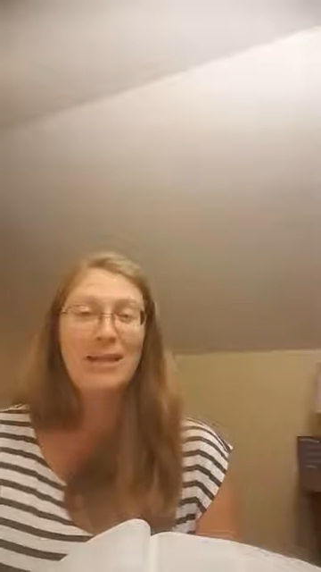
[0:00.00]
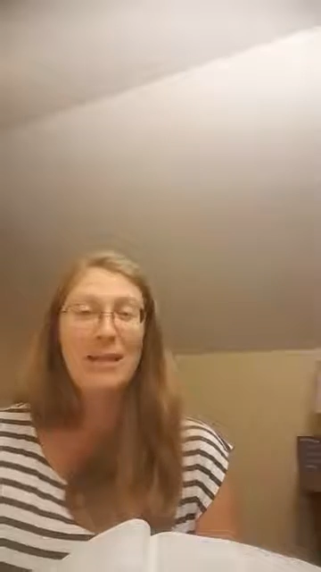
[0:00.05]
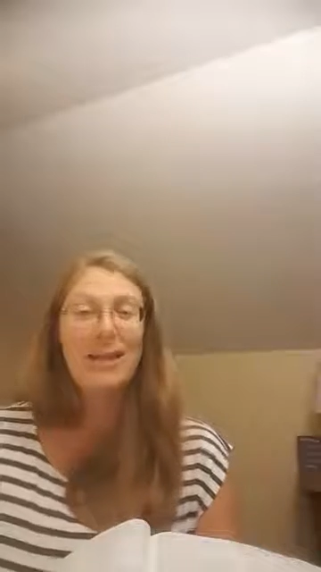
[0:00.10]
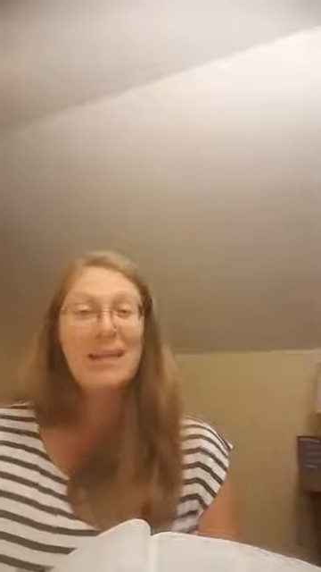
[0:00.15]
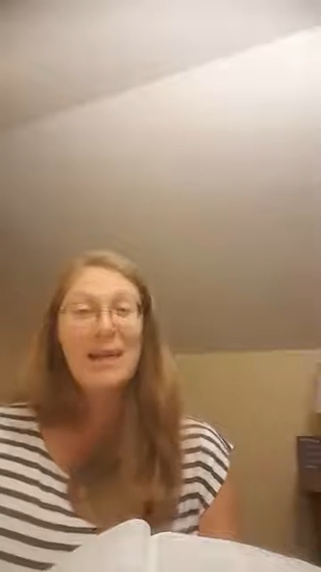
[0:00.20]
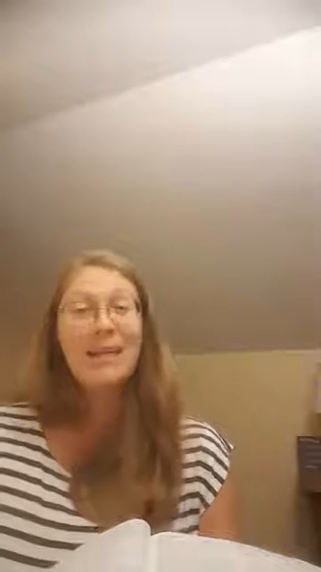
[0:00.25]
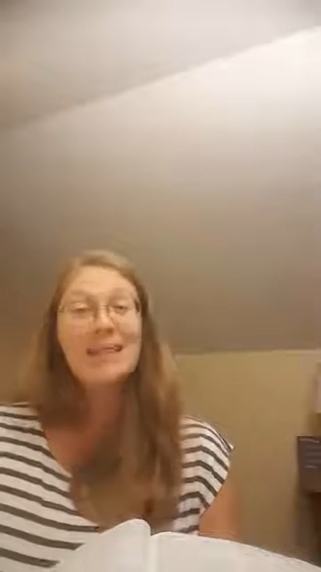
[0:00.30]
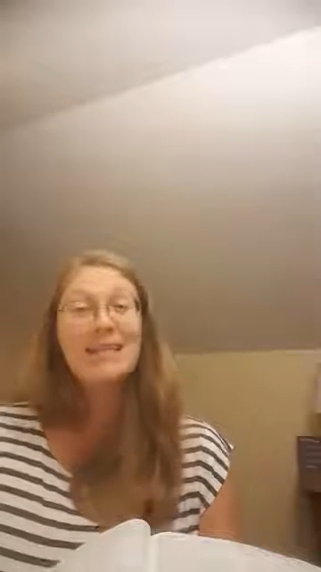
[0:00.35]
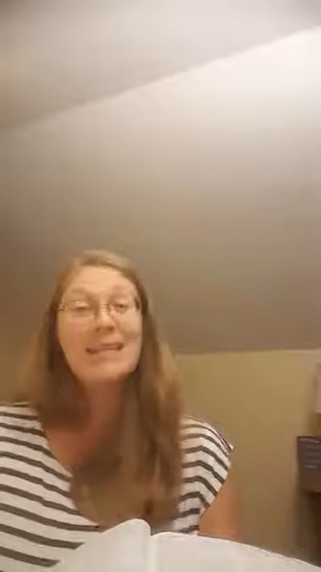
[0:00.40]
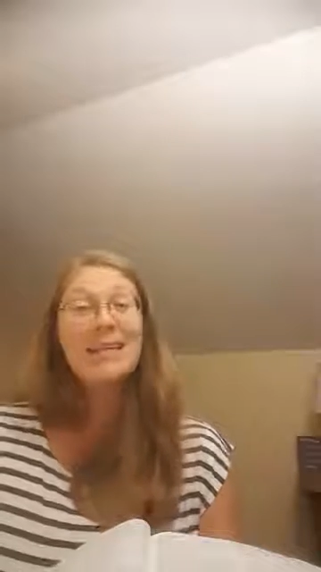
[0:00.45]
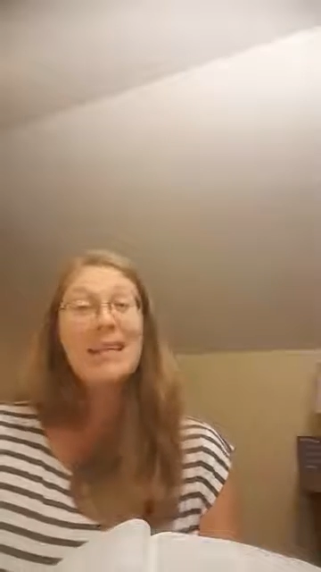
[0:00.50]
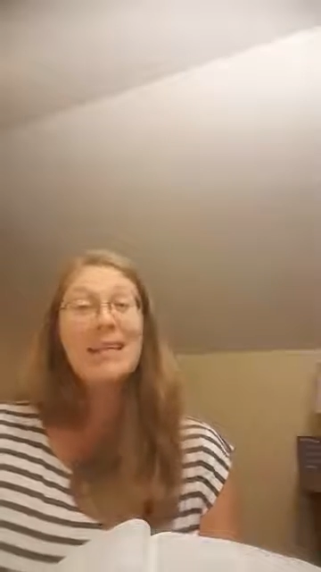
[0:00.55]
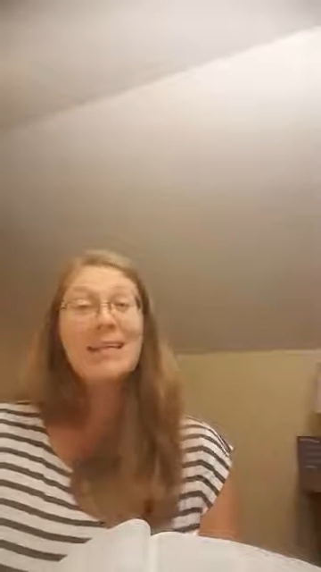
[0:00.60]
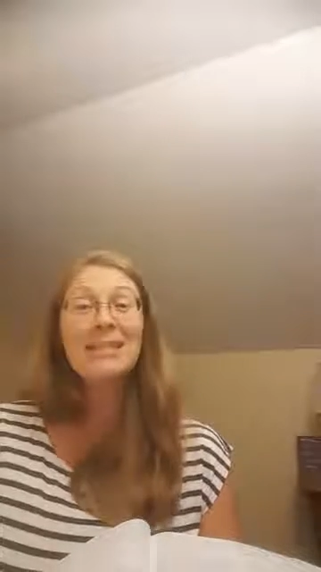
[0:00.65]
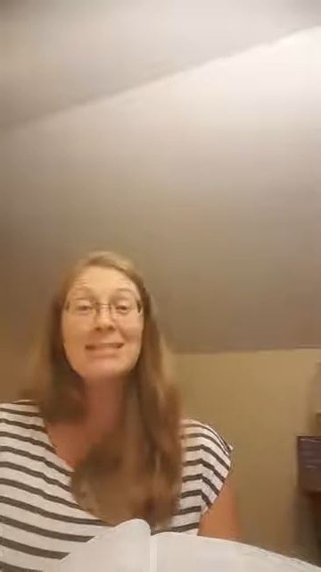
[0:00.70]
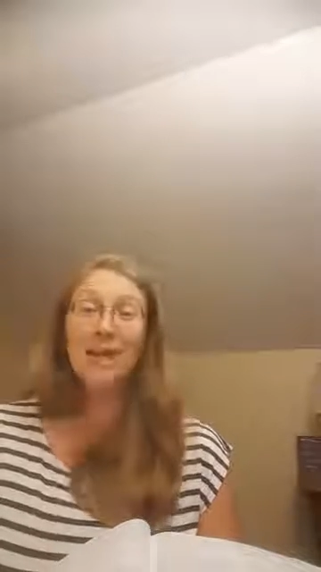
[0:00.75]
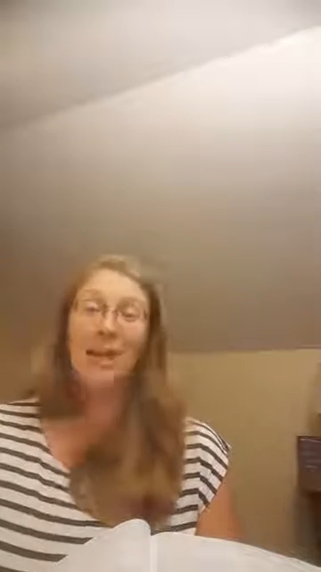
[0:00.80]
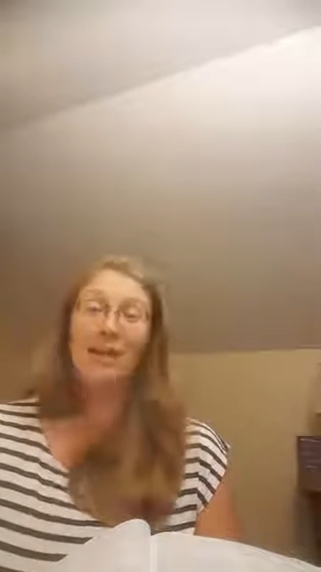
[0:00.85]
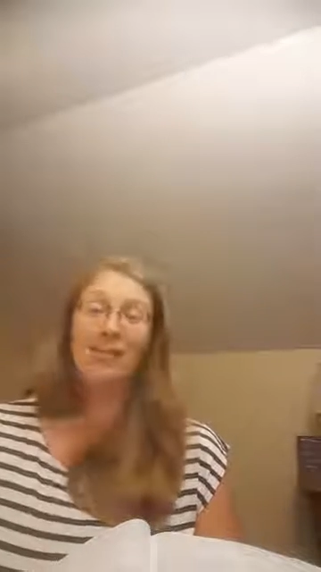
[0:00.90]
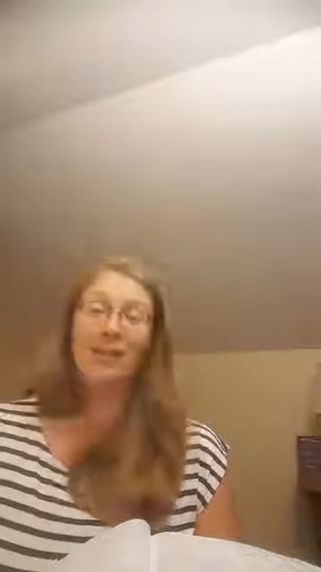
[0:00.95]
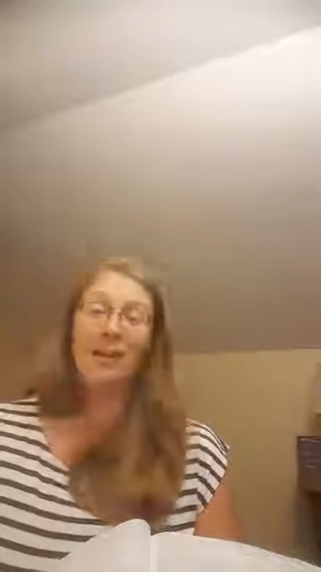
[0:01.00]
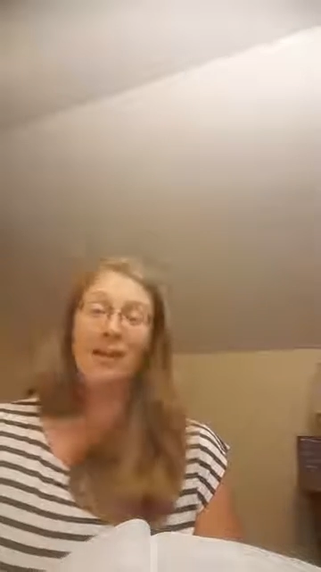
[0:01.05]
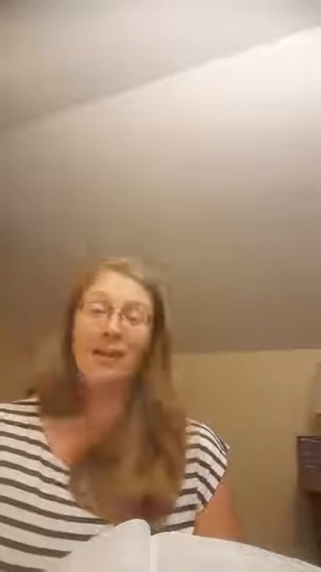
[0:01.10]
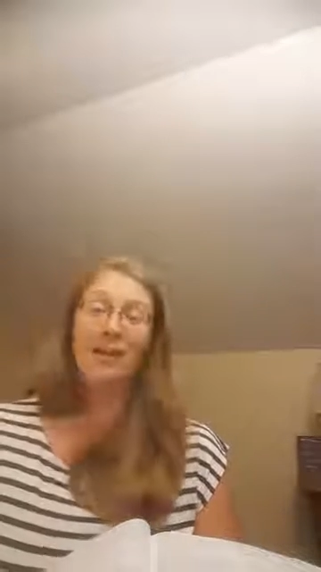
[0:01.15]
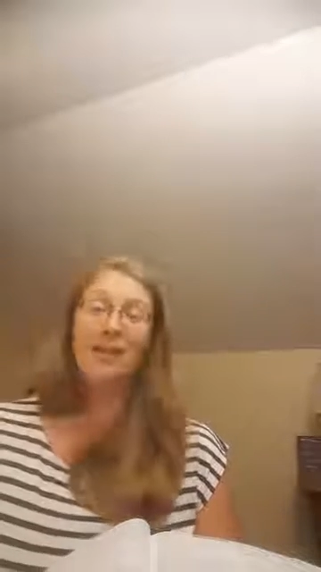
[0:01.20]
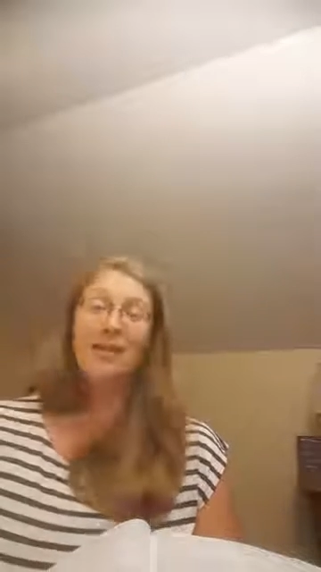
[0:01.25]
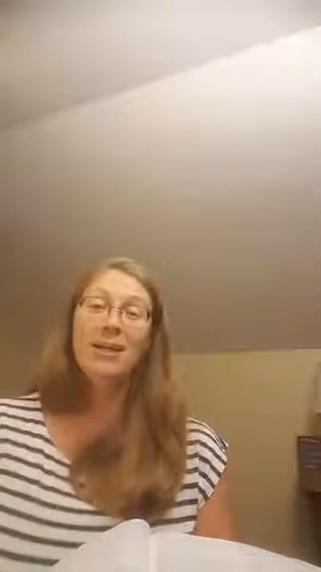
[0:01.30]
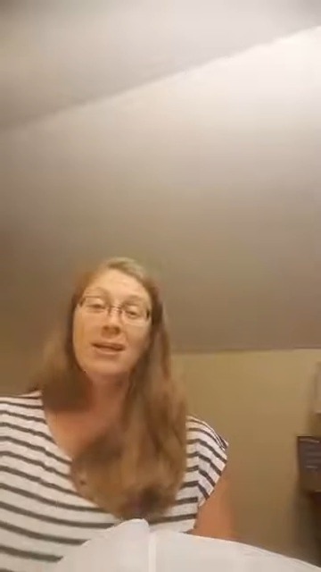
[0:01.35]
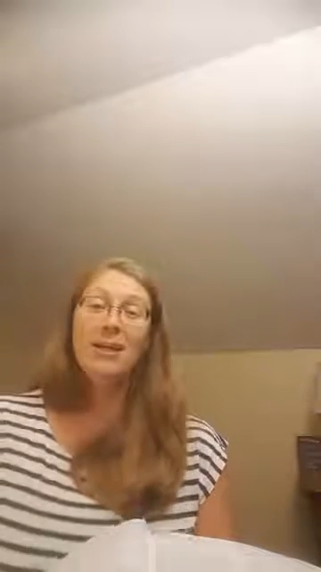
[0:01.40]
and that's King David.